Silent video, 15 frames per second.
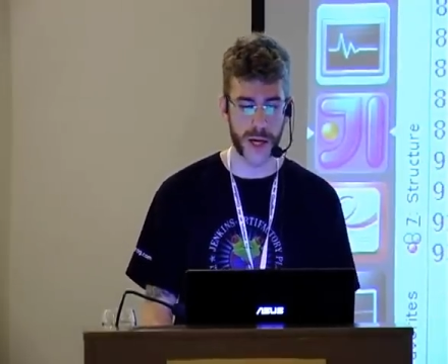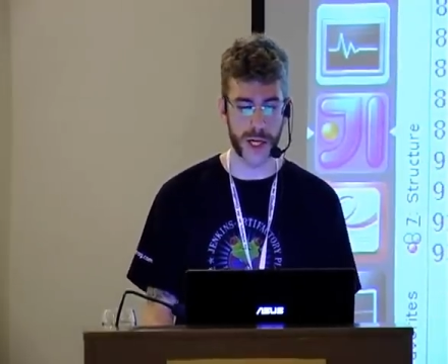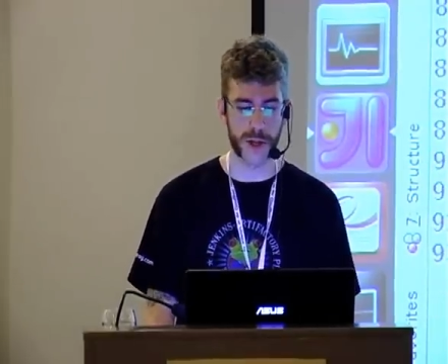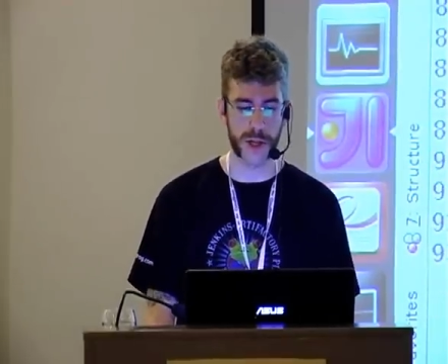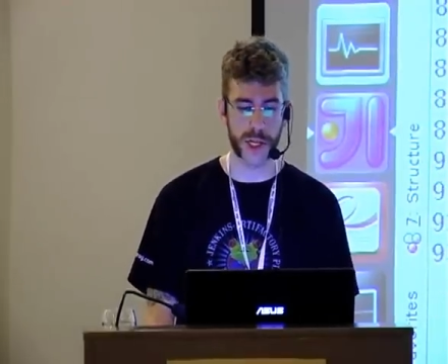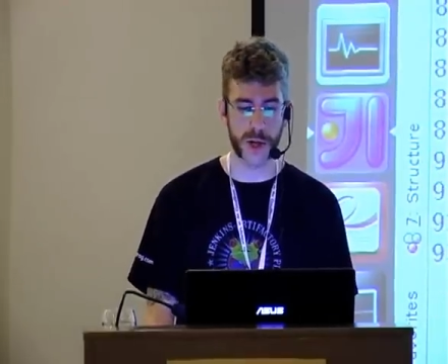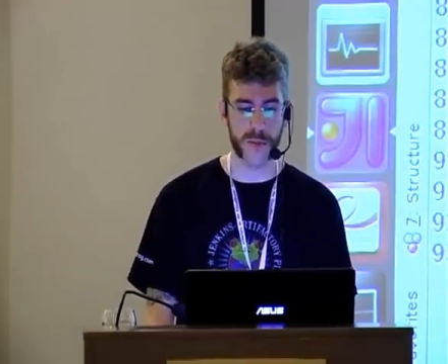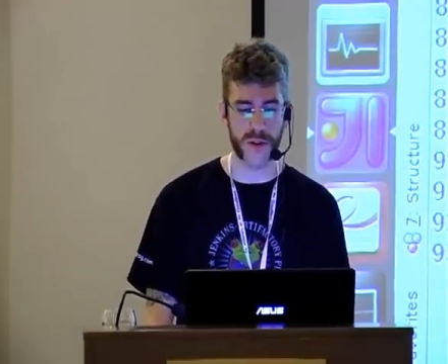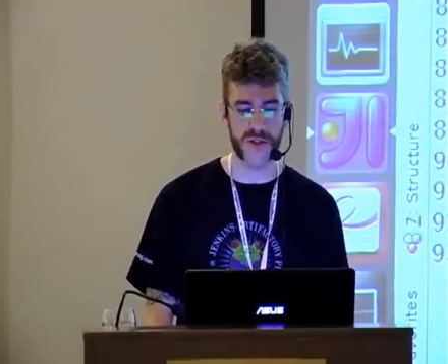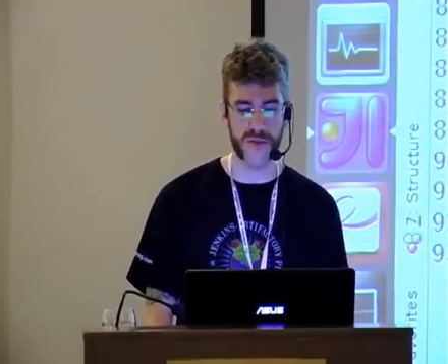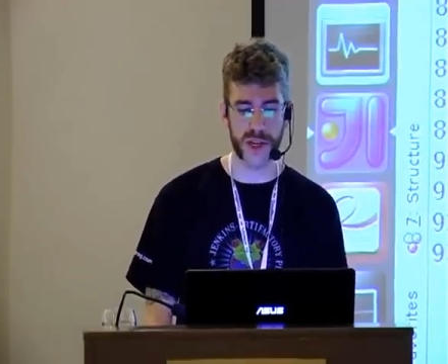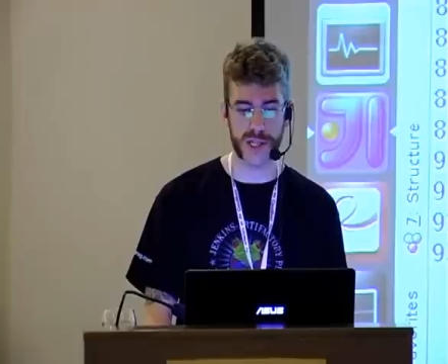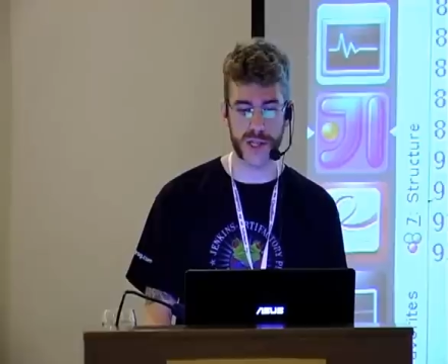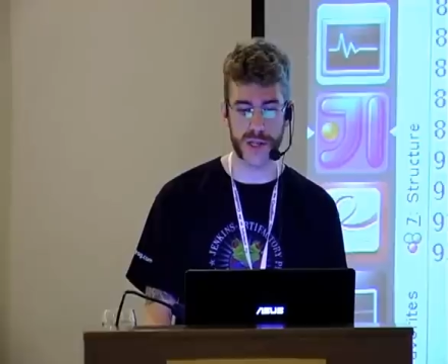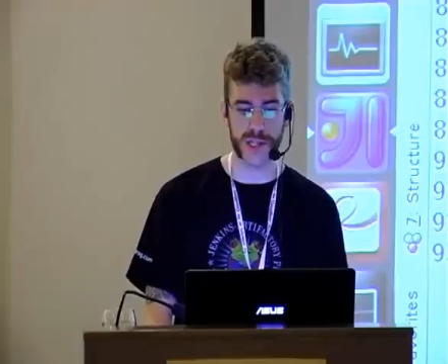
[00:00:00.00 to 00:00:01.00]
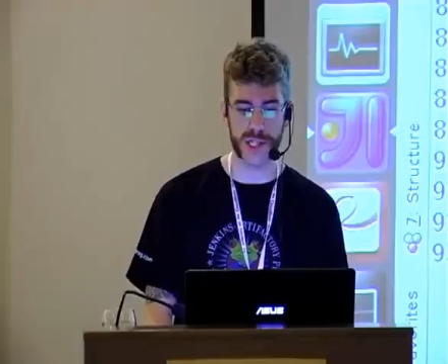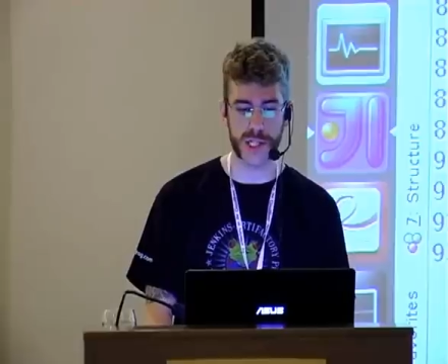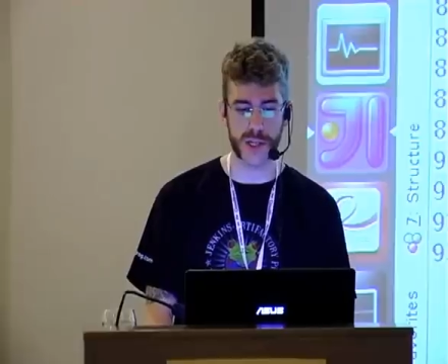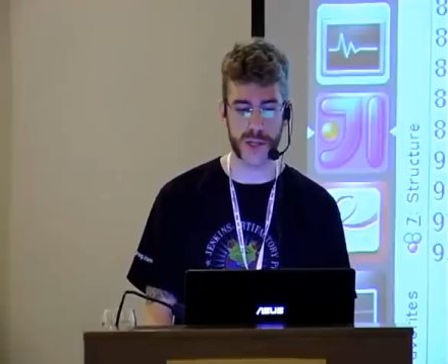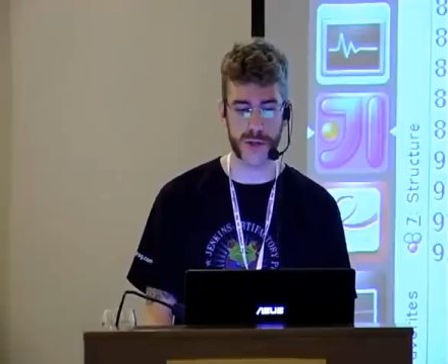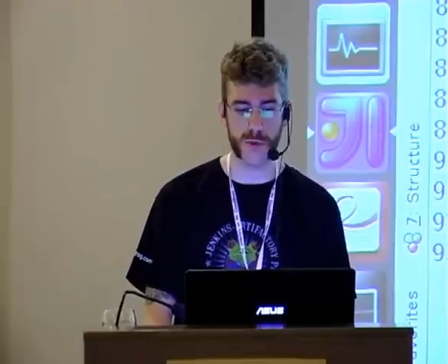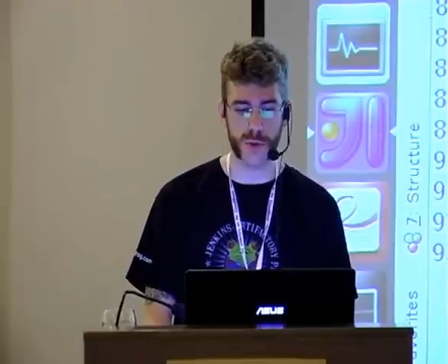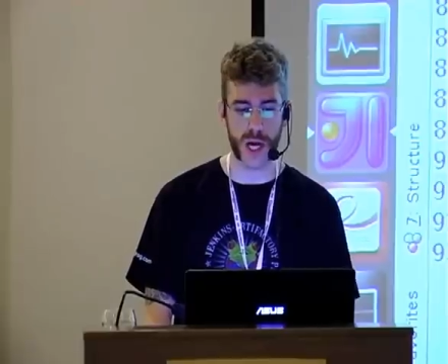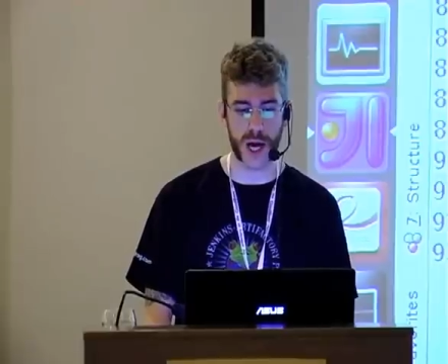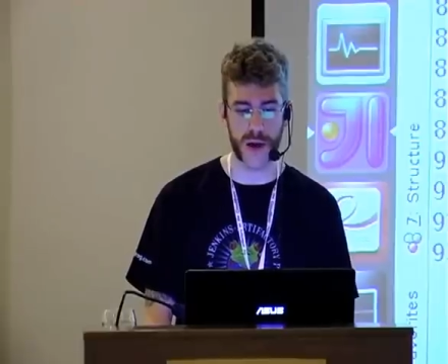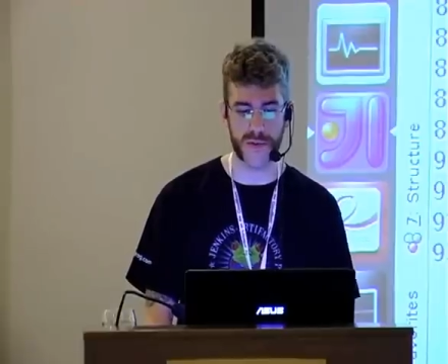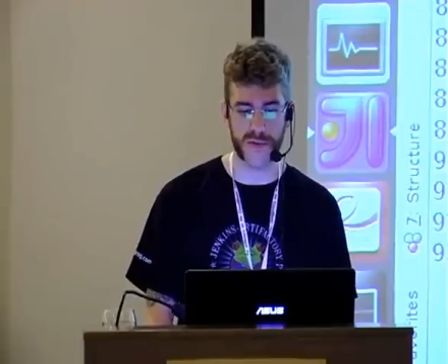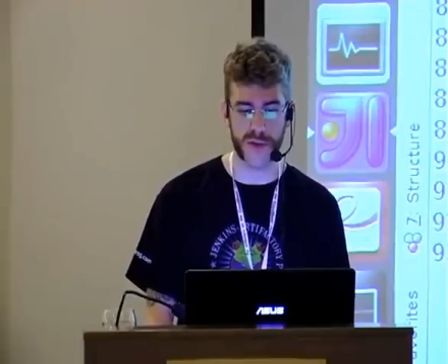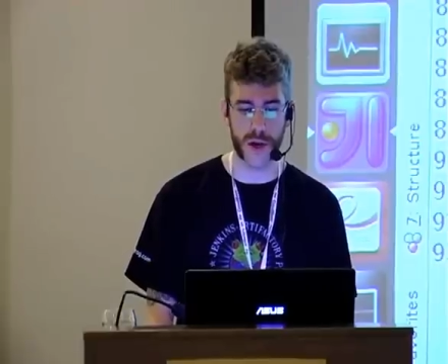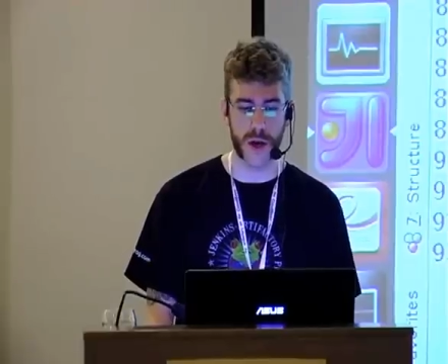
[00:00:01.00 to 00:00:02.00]
Another couple of methods here that we
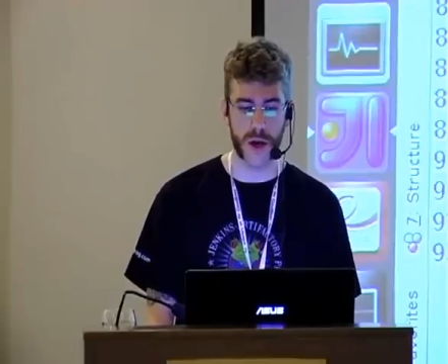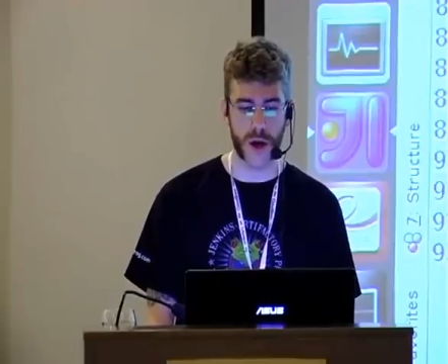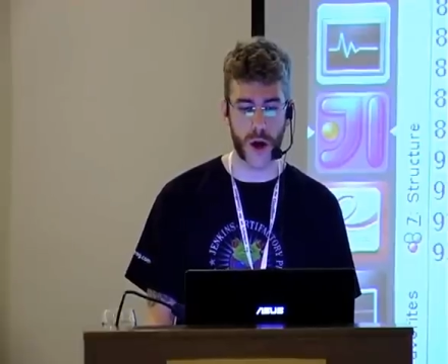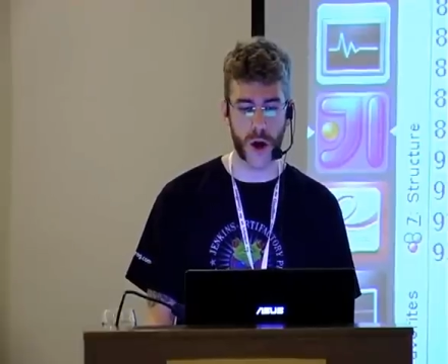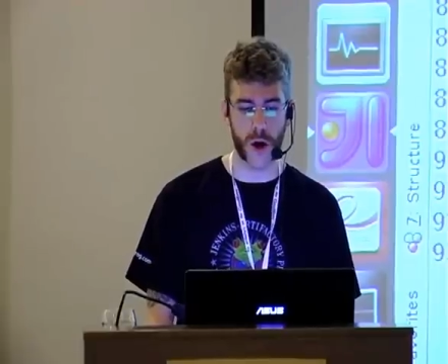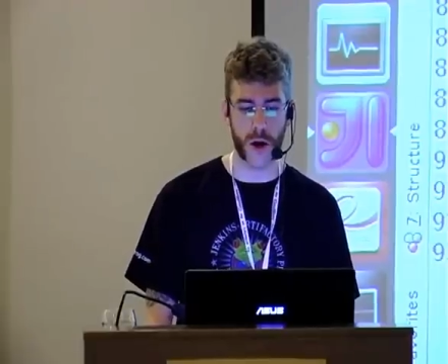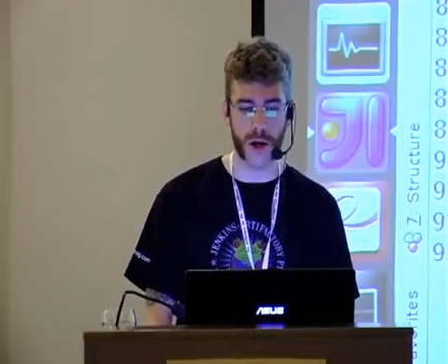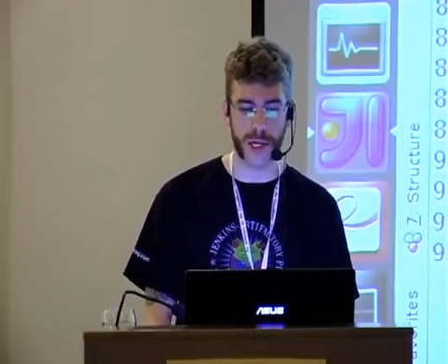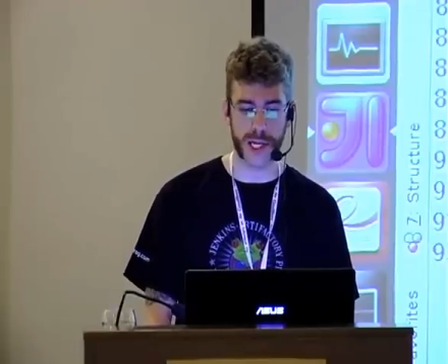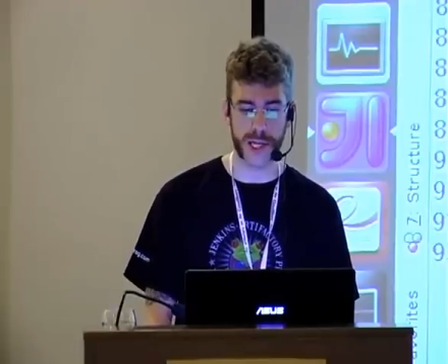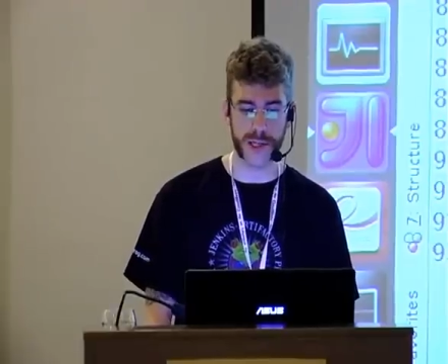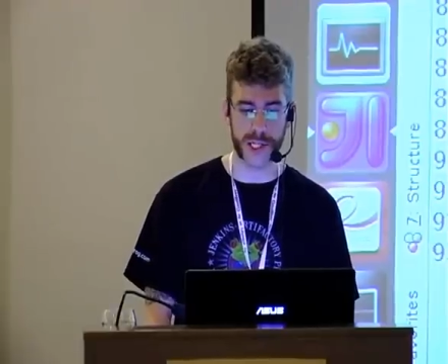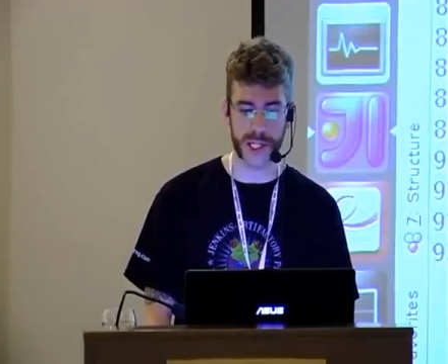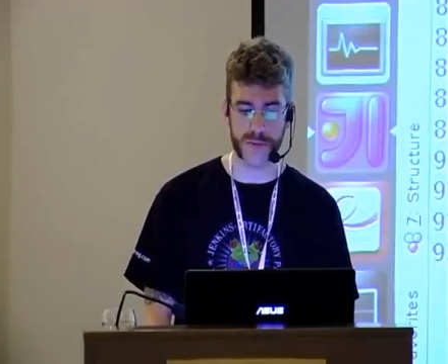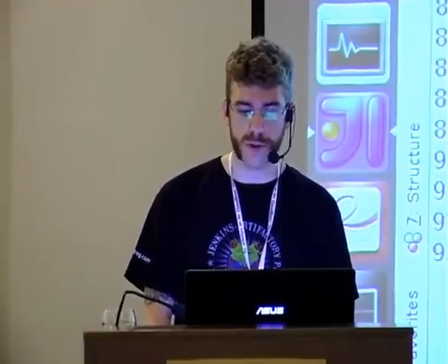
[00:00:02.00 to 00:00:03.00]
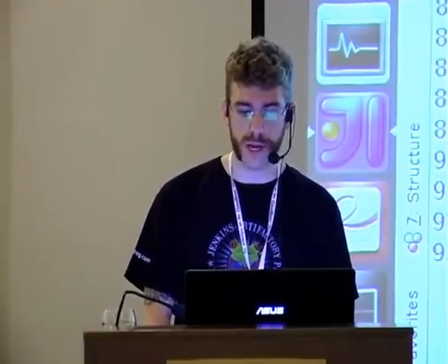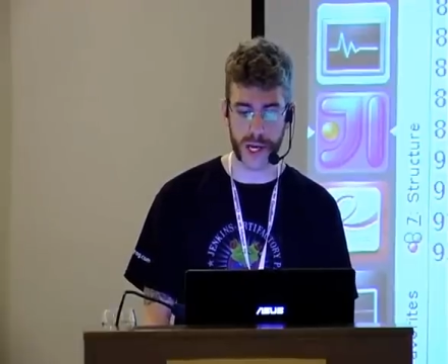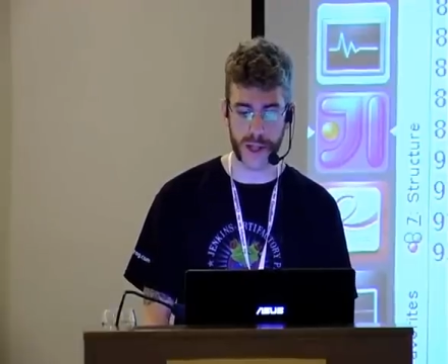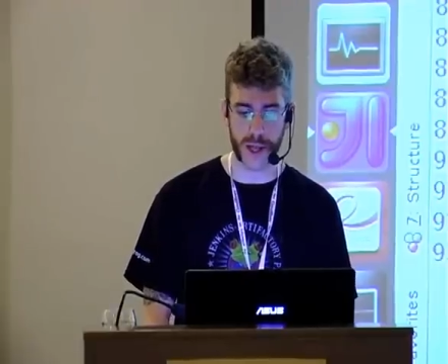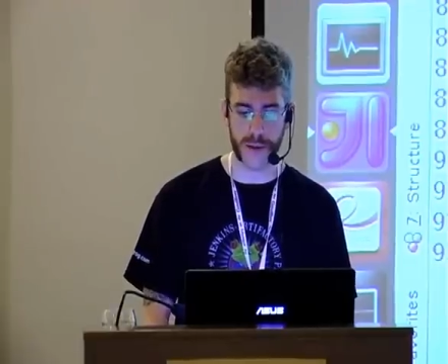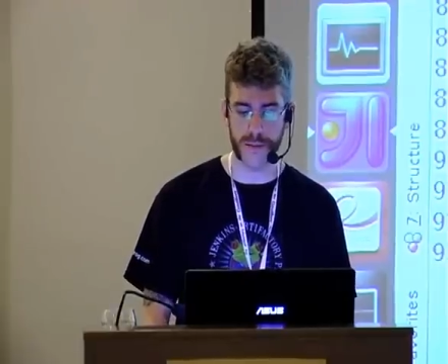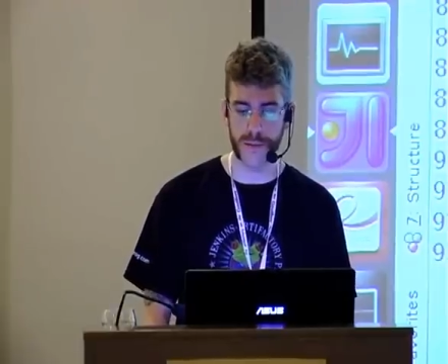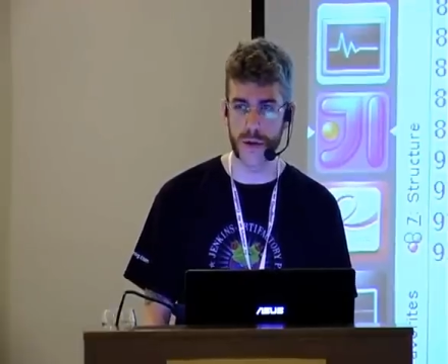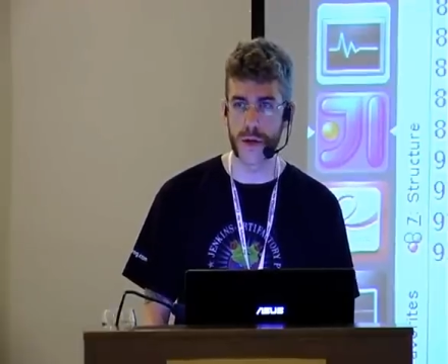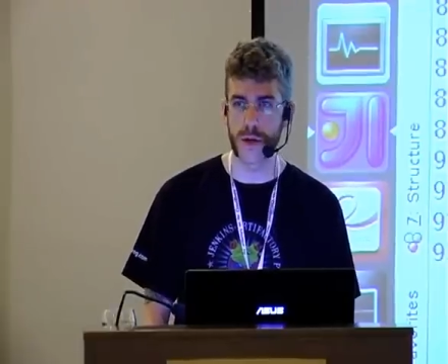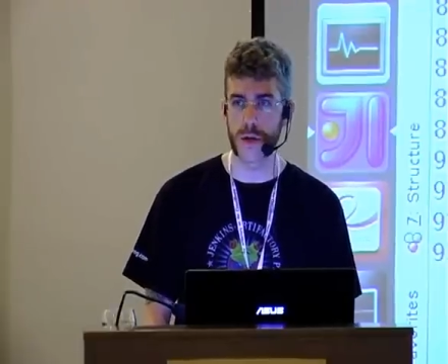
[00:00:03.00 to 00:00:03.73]
have are getDisplayName,